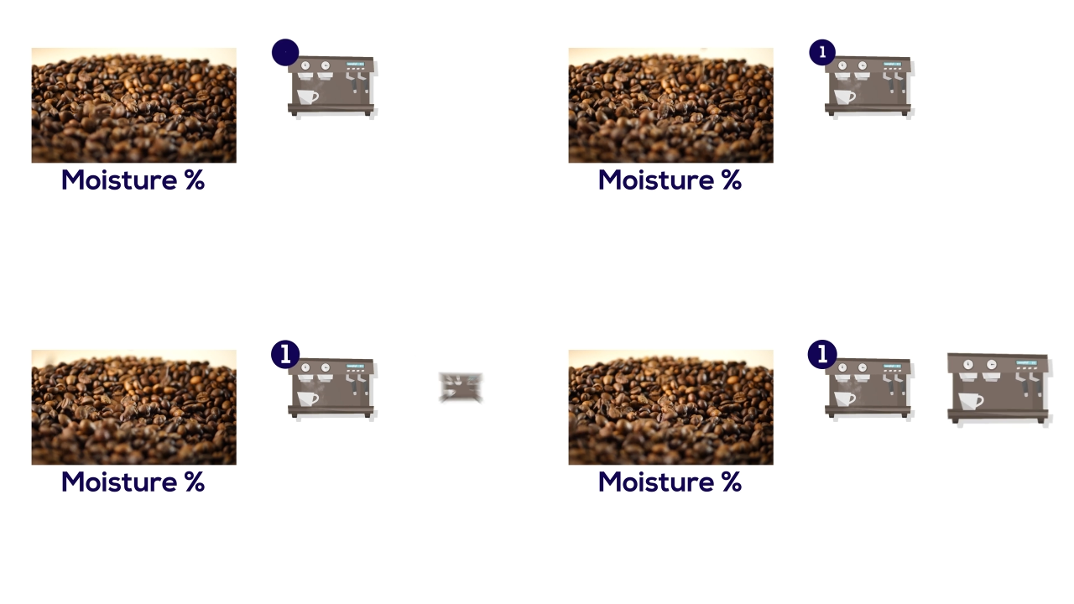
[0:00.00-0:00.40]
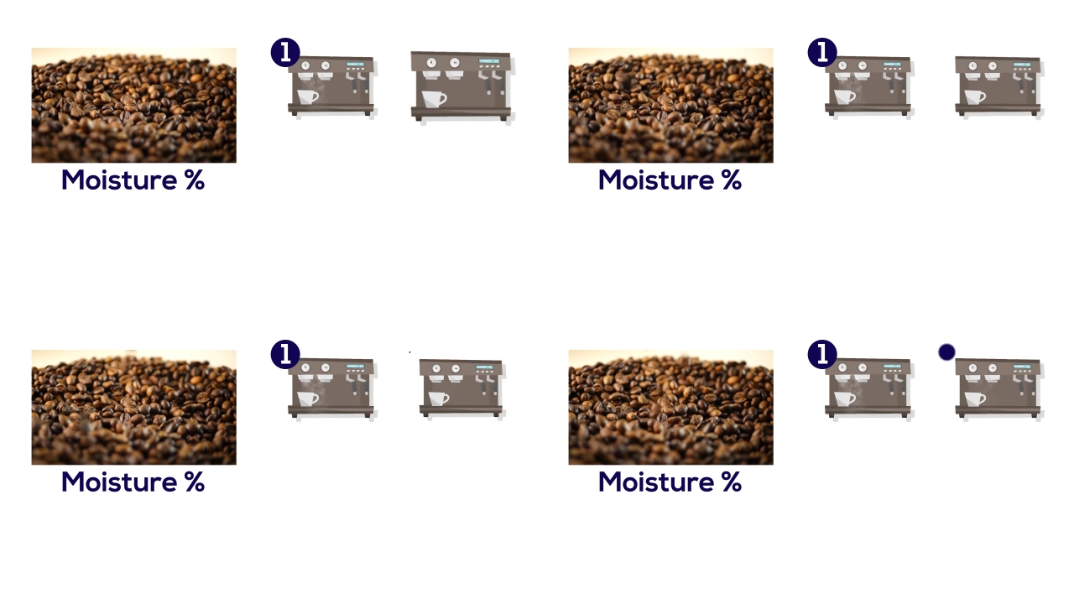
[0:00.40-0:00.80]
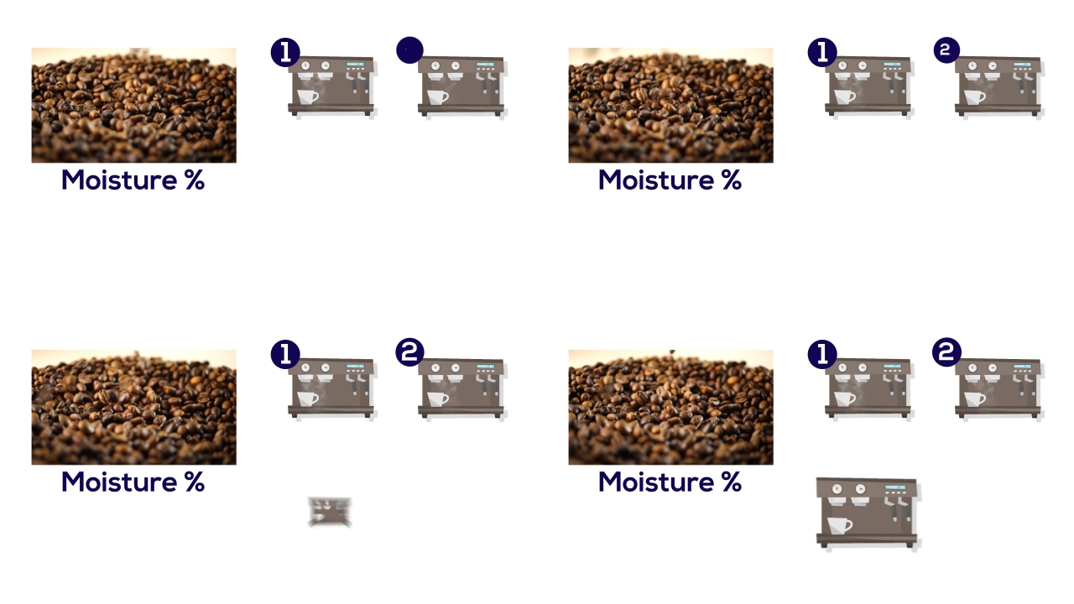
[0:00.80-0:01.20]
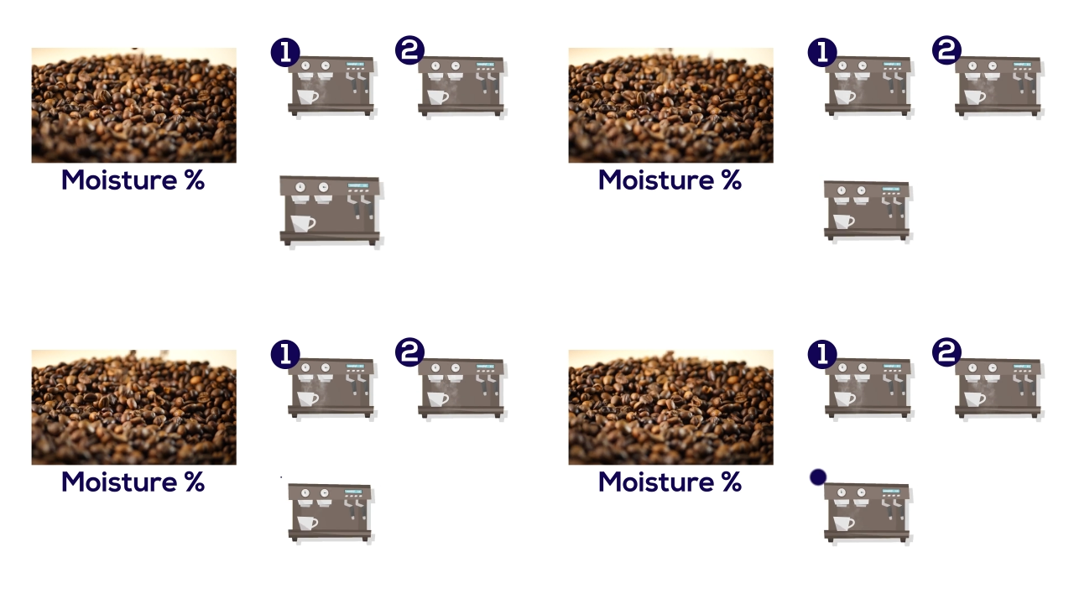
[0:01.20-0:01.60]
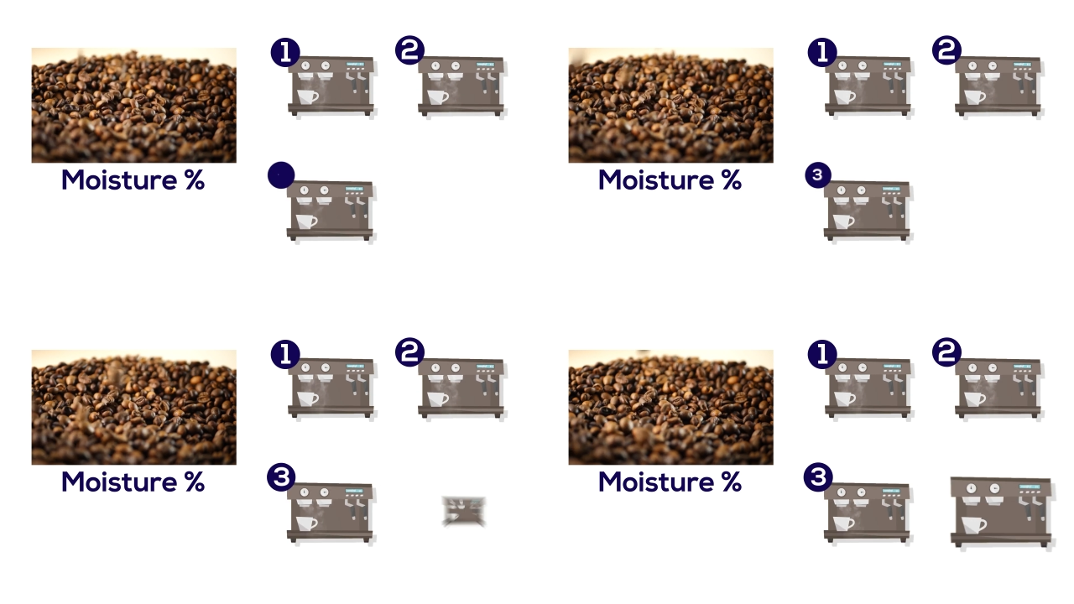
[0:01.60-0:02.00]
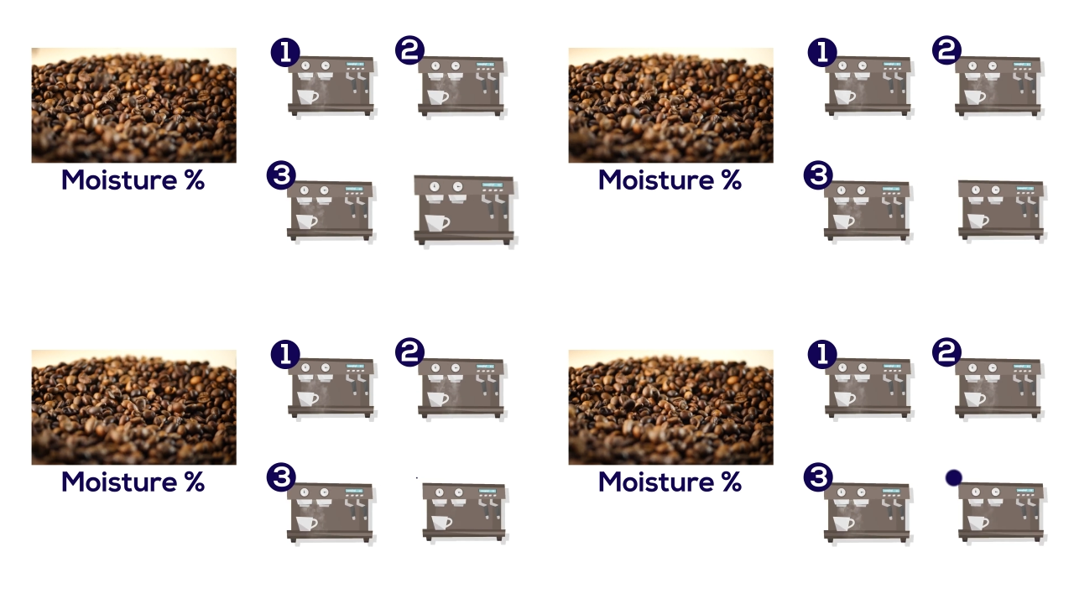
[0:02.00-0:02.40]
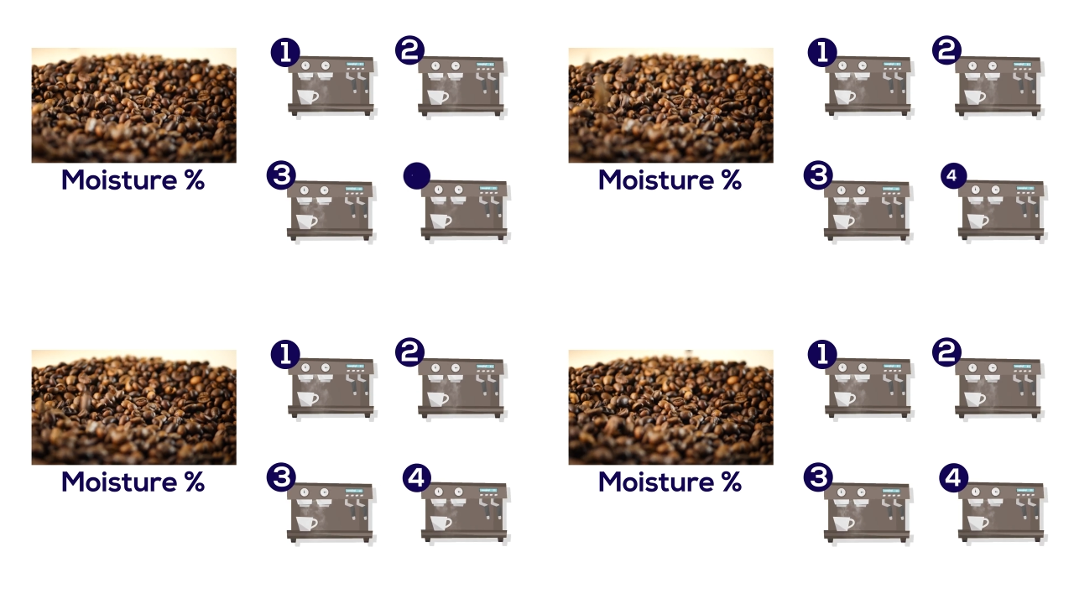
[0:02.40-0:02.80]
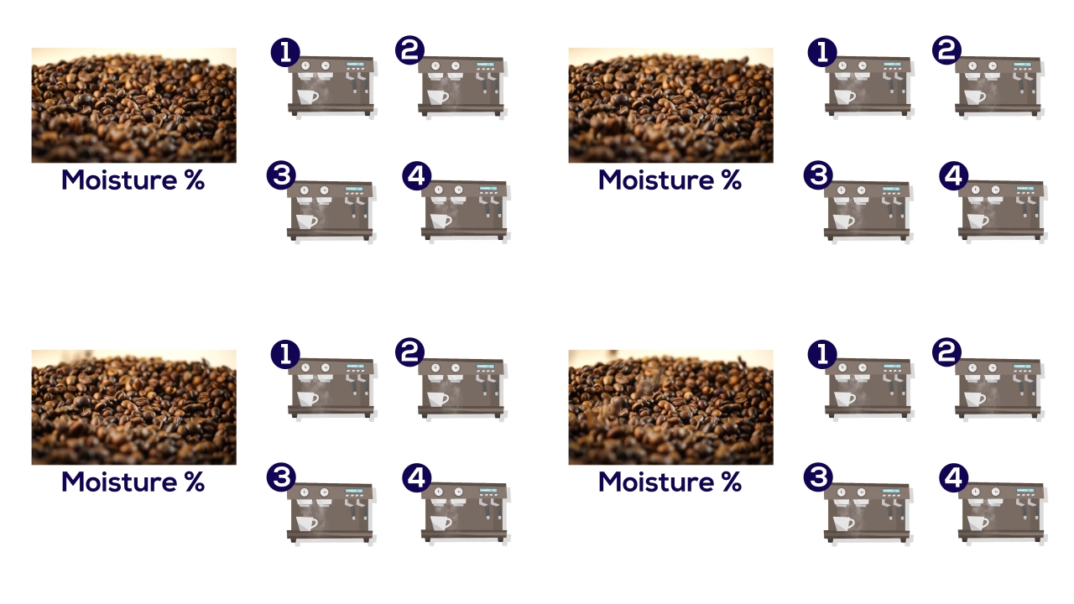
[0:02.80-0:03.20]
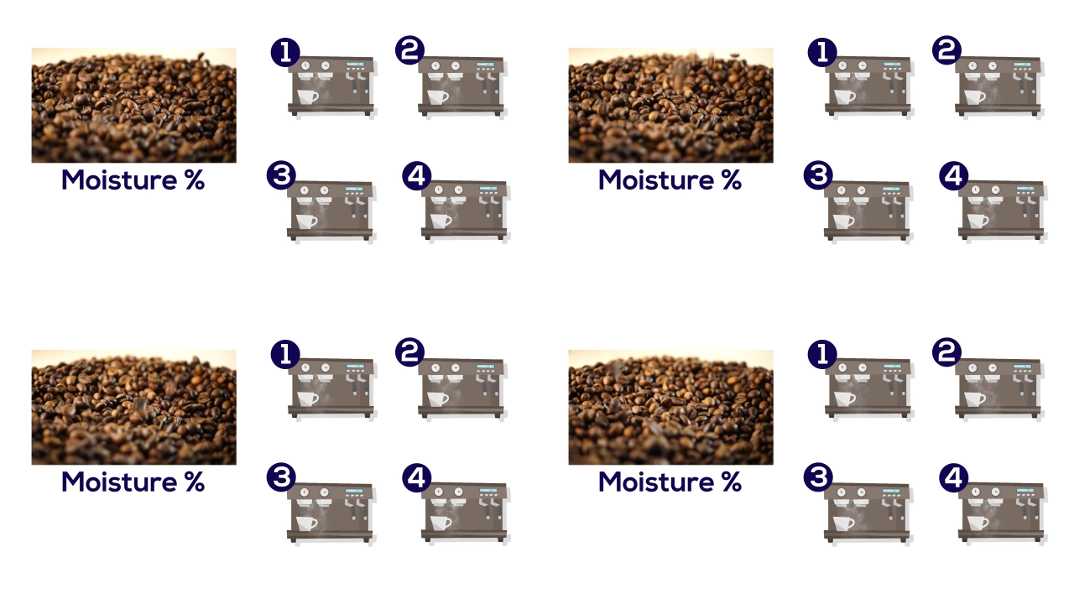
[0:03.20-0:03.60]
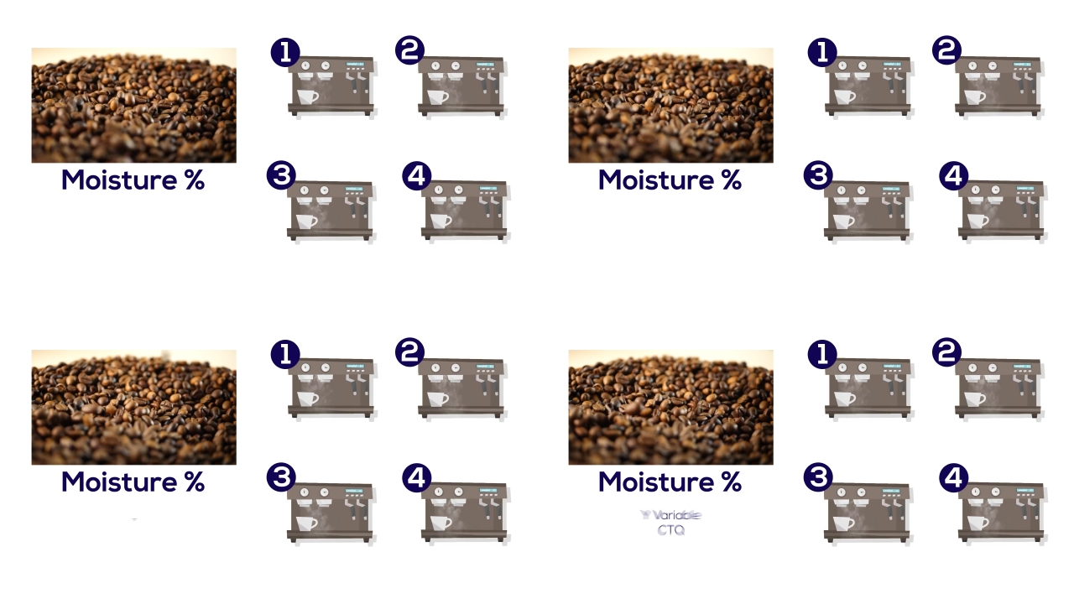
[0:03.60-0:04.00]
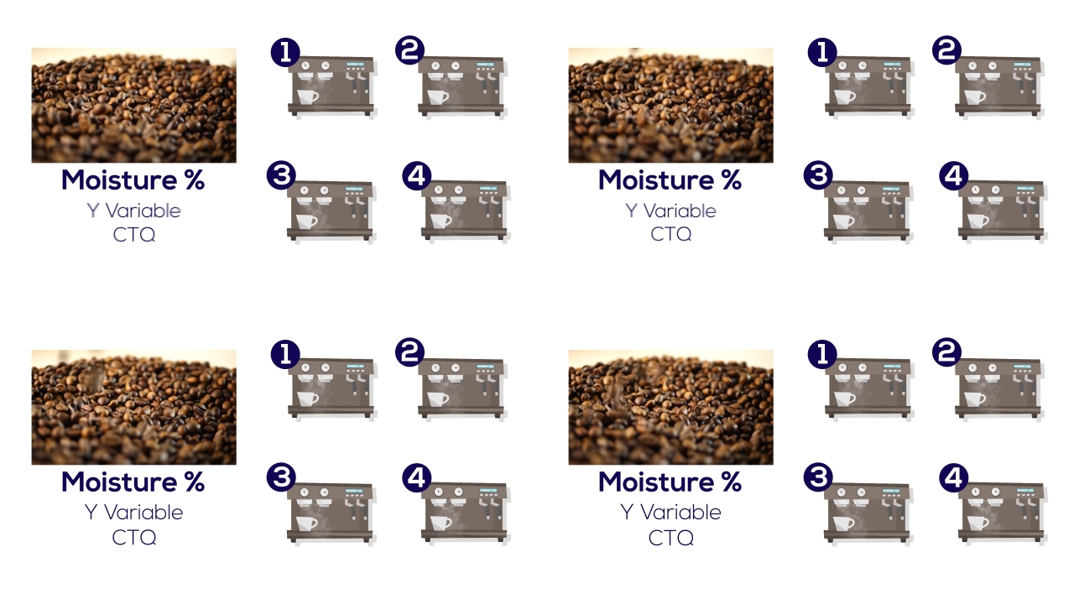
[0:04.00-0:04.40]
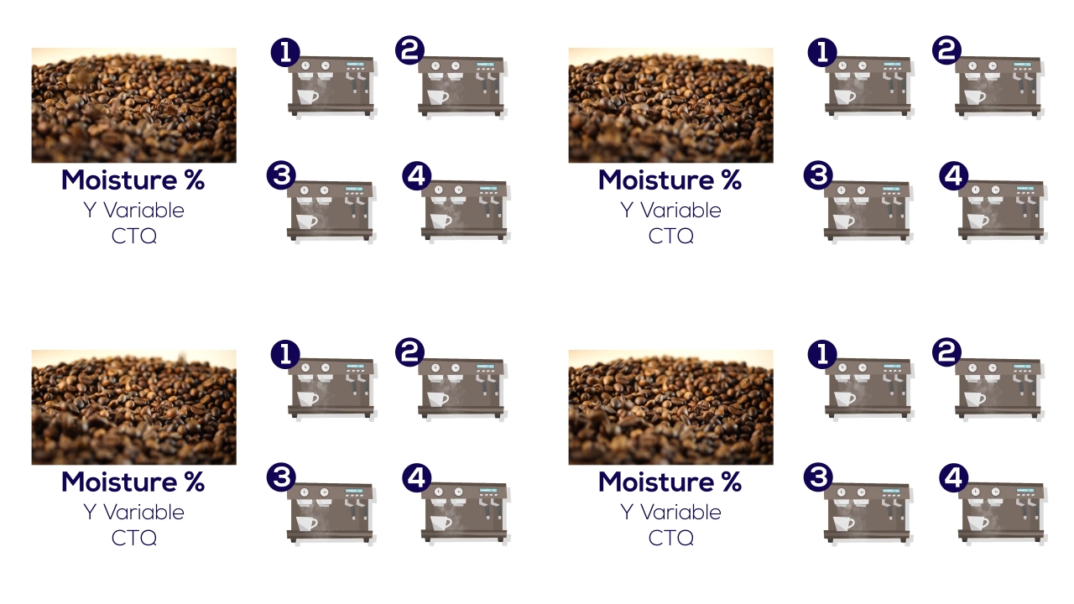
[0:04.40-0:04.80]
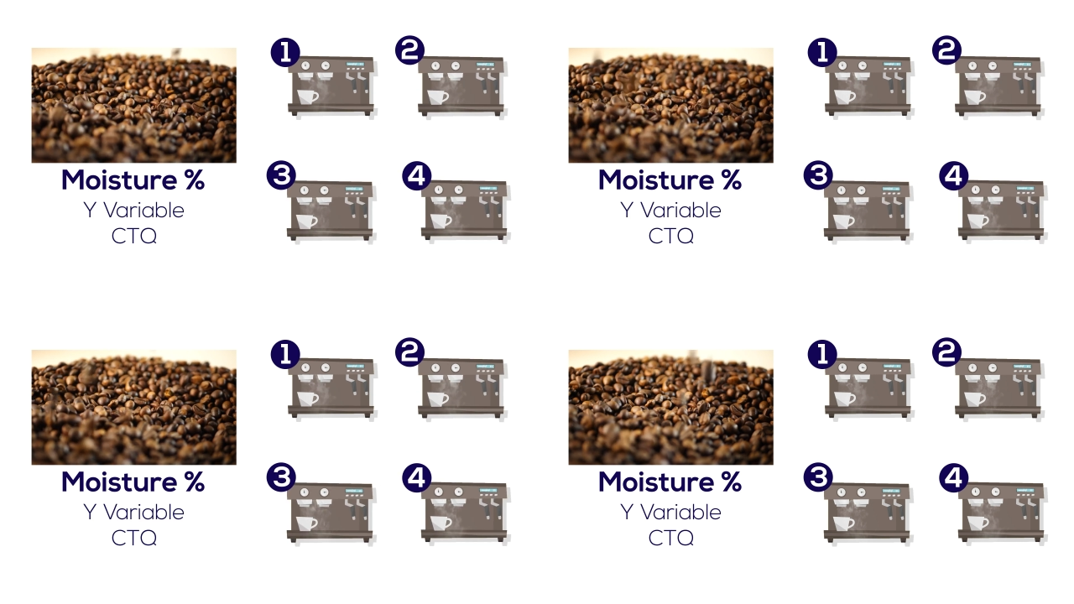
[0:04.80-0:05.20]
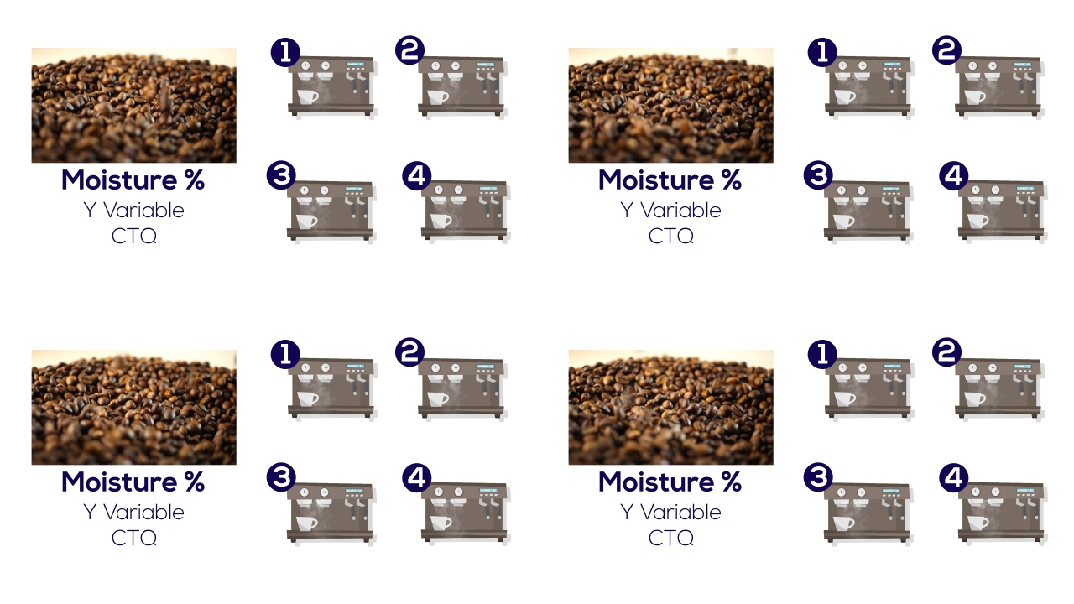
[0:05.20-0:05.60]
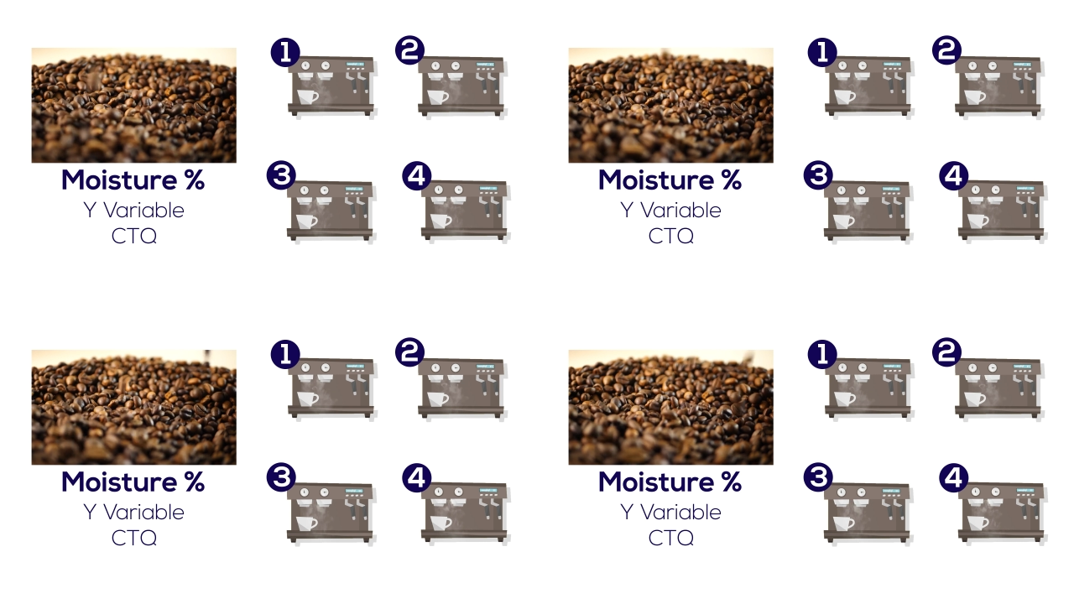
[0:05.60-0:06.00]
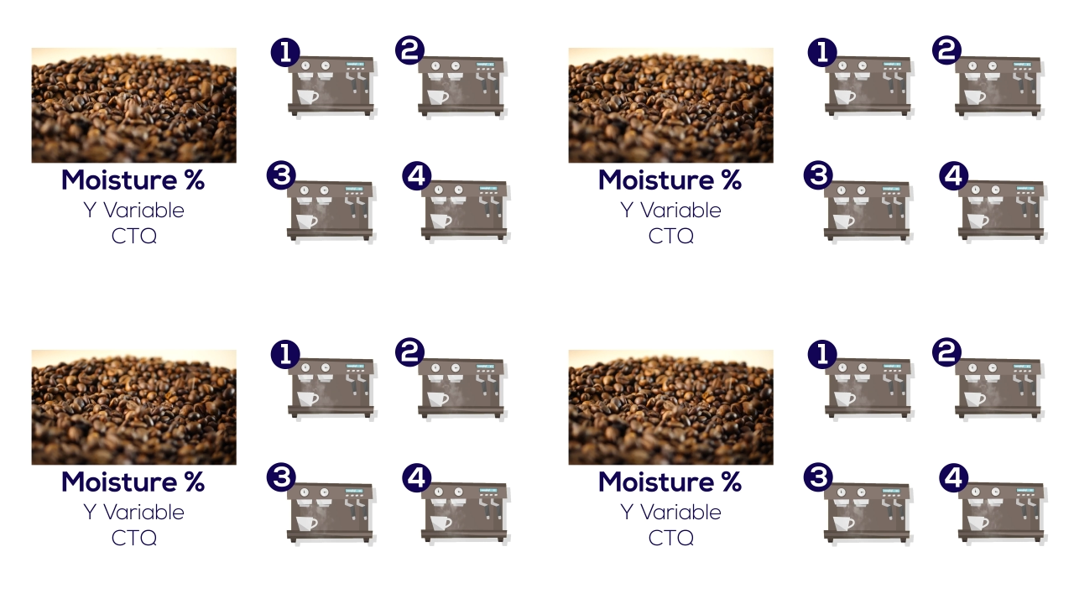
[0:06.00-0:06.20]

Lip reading: Nobody's mouth can be seen.